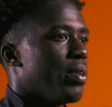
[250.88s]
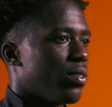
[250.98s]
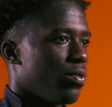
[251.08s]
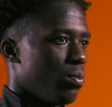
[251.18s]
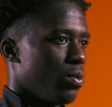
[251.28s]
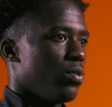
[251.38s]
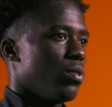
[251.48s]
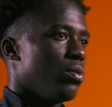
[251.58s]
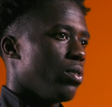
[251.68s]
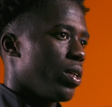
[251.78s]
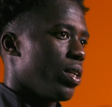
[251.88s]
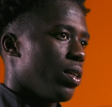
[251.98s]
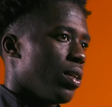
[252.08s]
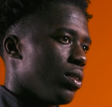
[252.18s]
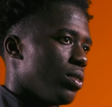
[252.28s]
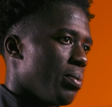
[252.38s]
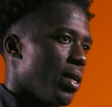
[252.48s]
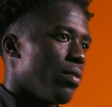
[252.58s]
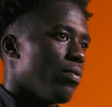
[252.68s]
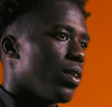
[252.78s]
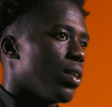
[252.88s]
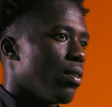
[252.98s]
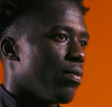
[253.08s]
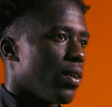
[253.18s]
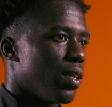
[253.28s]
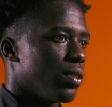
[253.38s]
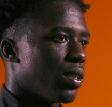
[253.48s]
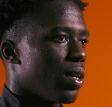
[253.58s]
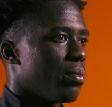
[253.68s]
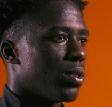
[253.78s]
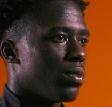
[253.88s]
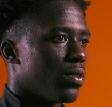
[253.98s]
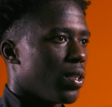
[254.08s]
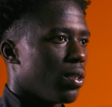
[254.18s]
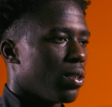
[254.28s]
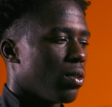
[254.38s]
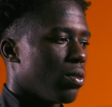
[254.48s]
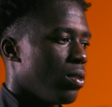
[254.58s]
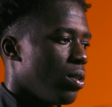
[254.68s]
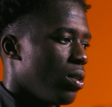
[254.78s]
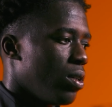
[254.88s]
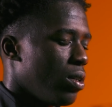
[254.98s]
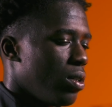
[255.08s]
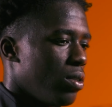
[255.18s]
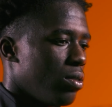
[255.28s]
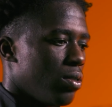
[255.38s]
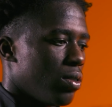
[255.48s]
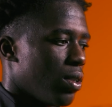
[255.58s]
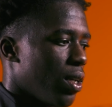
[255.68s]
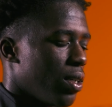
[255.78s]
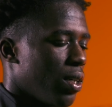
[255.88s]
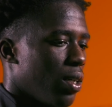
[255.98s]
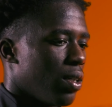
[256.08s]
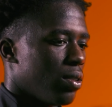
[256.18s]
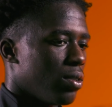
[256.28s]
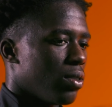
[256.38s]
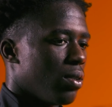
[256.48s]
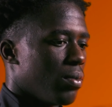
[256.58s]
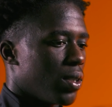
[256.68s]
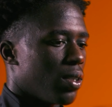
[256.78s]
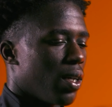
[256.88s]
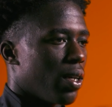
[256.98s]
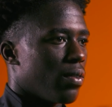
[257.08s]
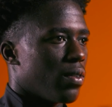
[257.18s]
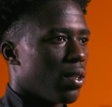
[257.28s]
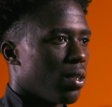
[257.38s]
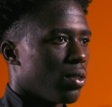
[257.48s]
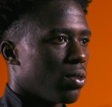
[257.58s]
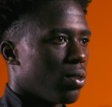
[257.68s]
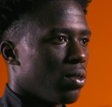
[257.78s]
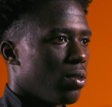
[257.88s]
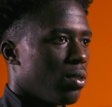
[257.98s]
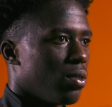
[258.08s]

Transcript: makes football really, is playing in front of the fans, the atmosphere, so I'm excited for that, so...